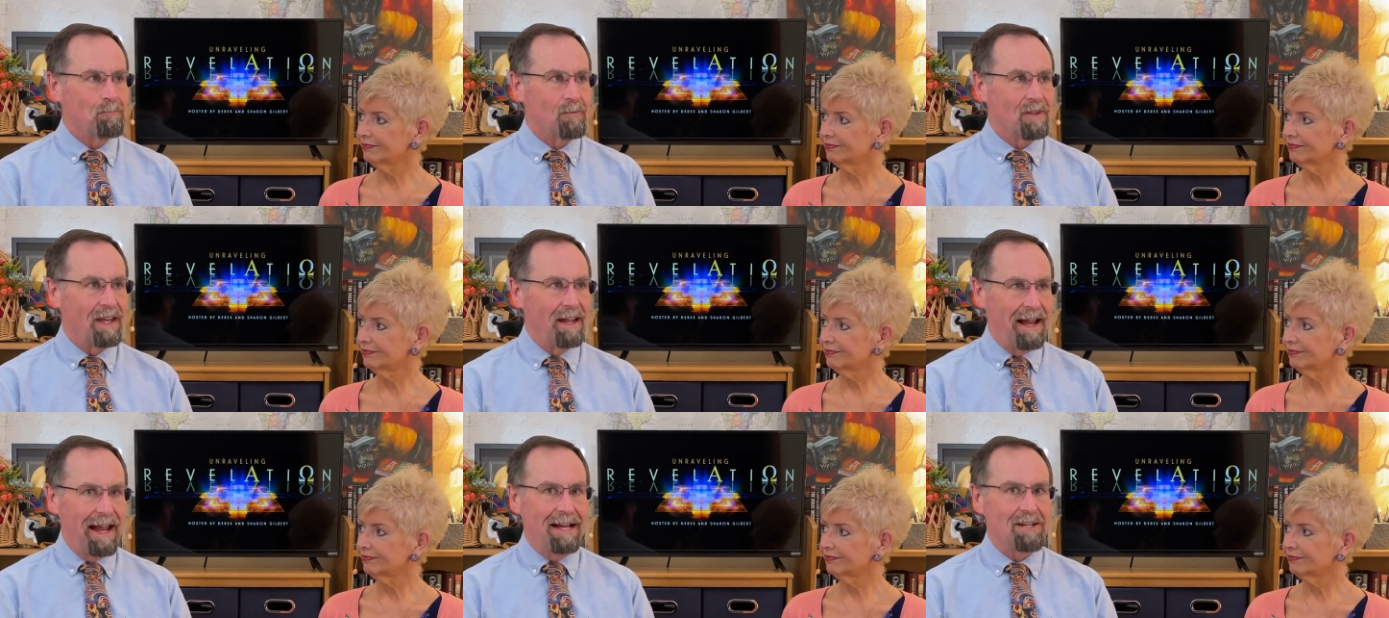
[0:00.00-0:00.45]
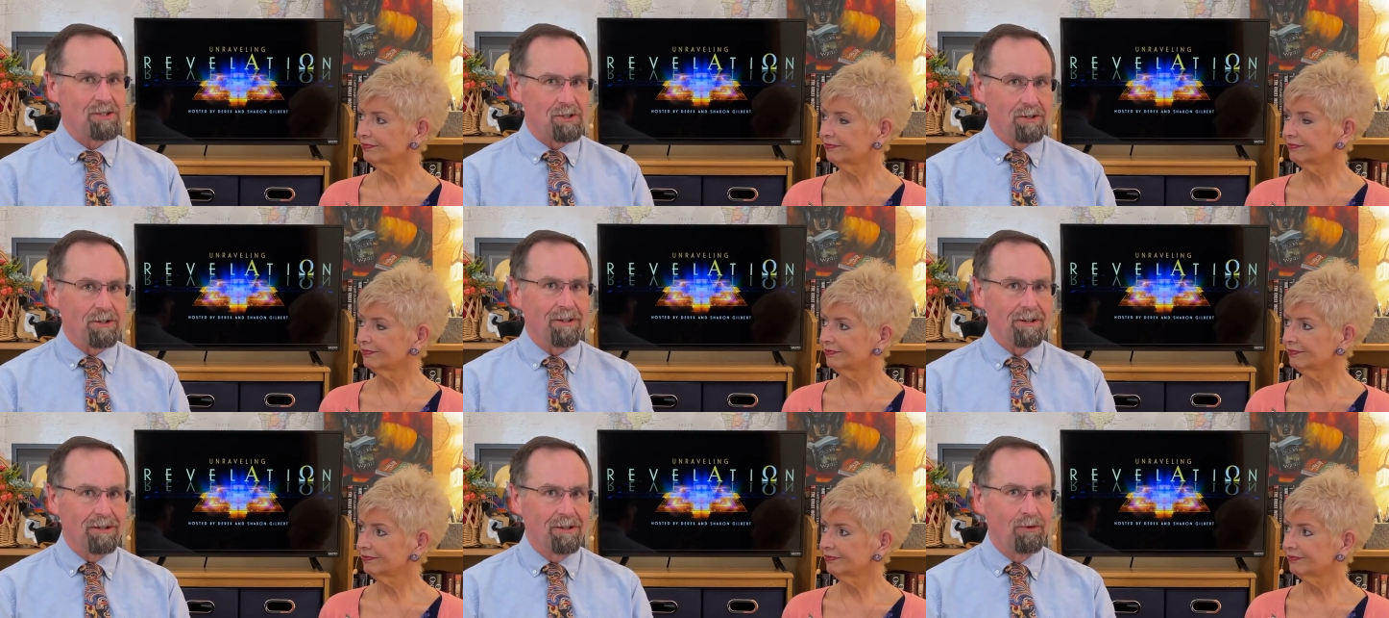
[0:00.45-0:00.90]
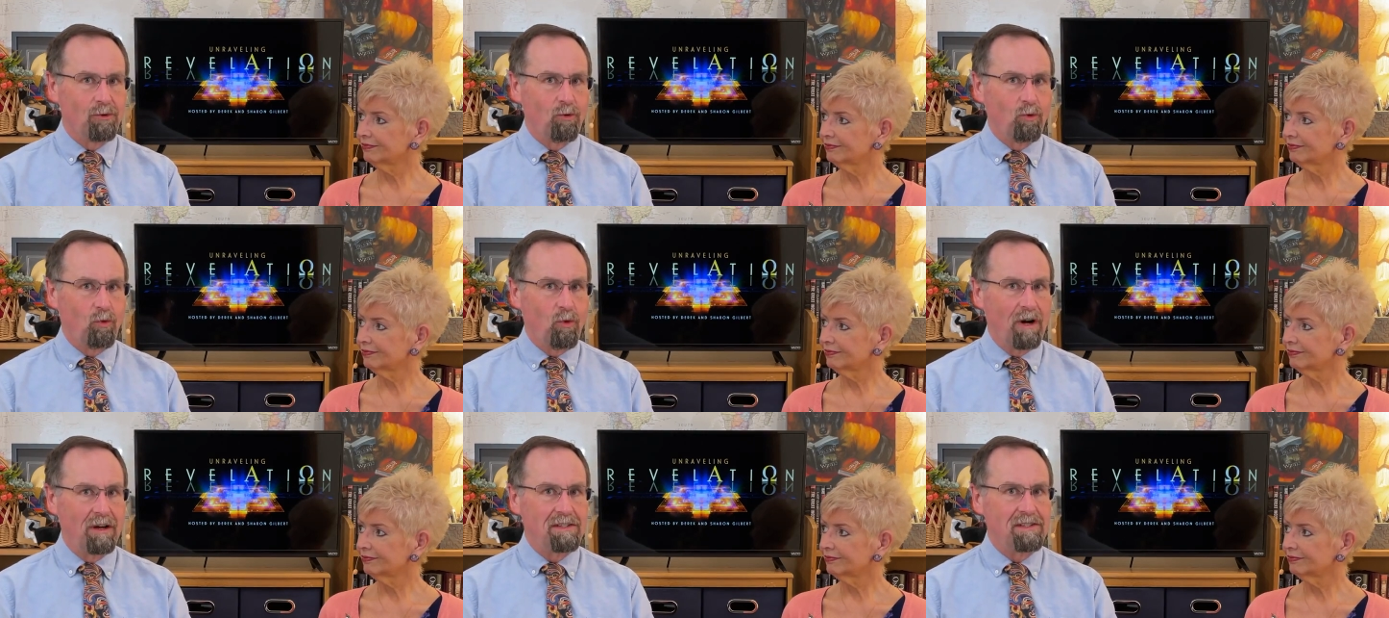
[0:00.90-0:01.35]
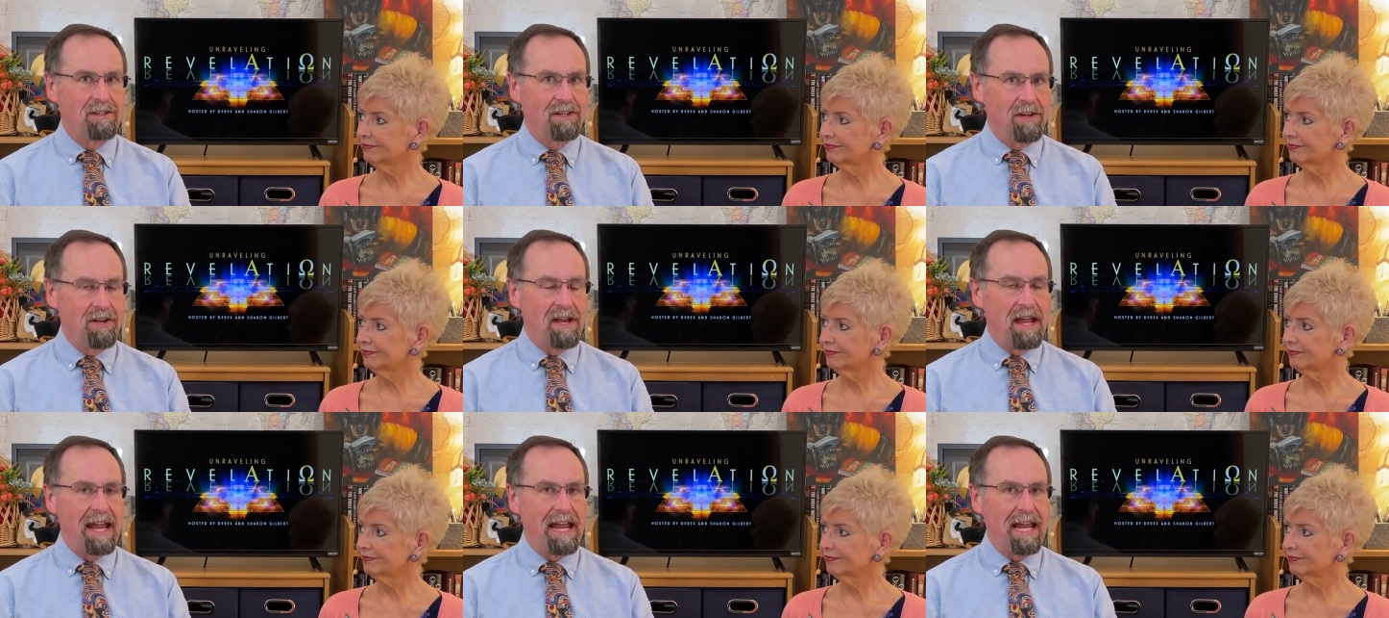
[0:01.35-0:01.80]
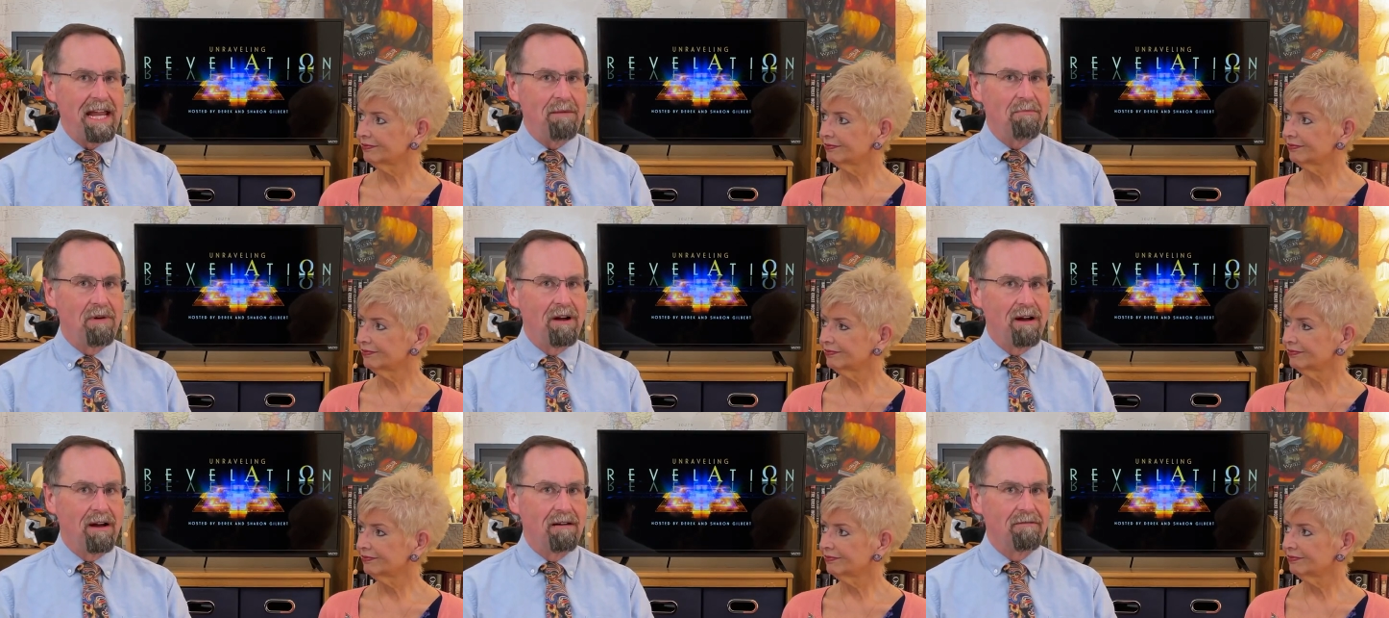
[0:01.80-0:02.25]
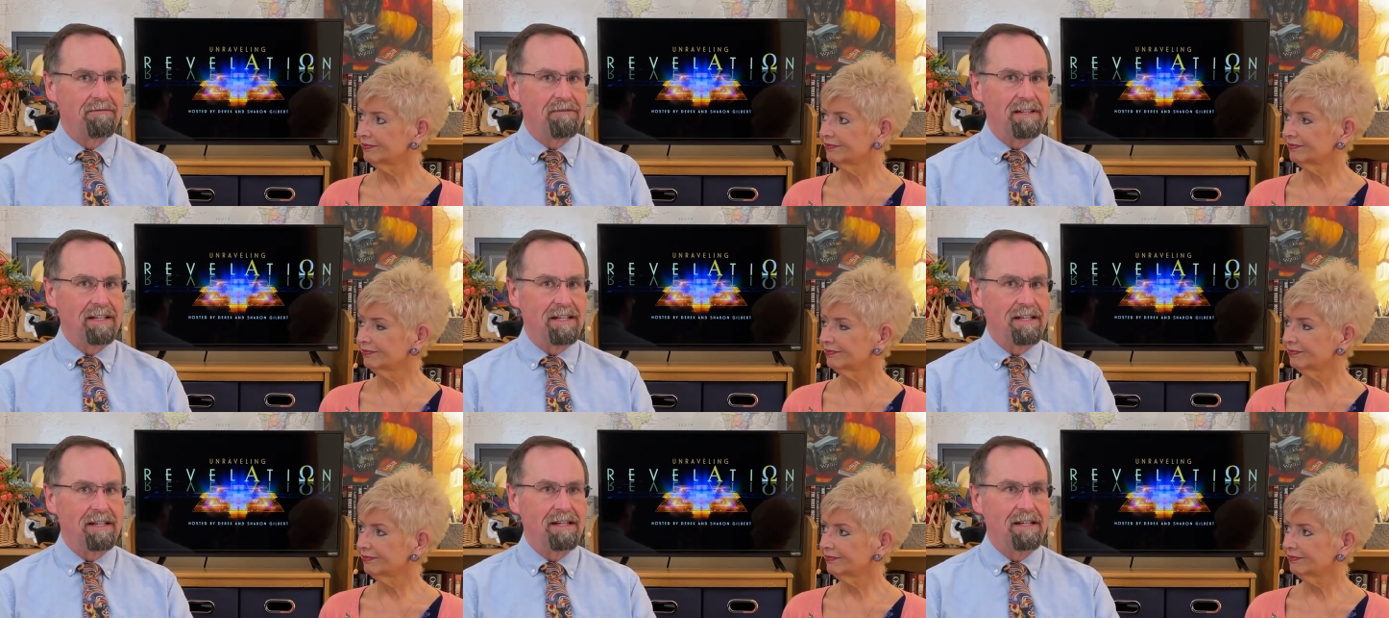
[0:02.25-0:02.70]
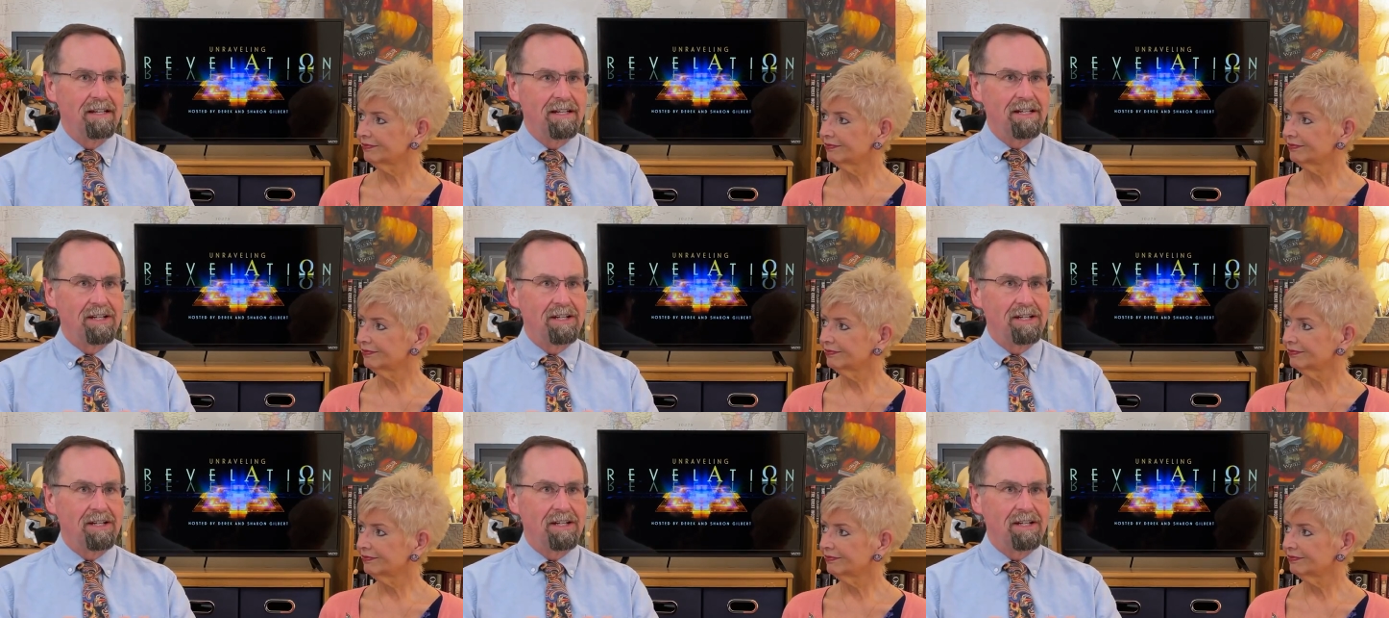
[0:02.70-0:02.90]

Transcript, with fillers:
Speaker 1: Asher was the name of the